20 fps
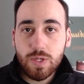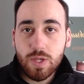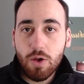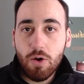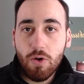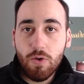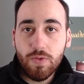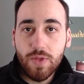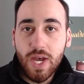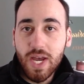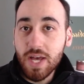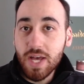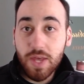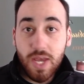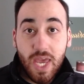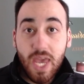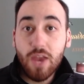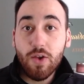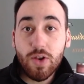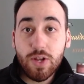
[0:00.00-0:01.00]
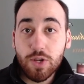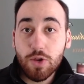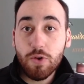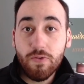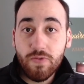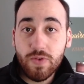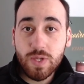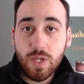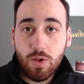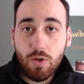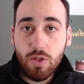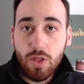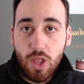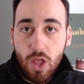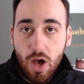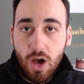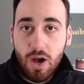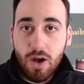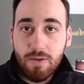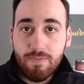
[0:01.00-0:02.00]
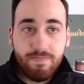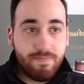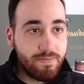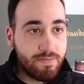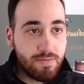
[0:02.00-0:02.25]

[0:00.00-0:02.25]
called The Character of Physical Law.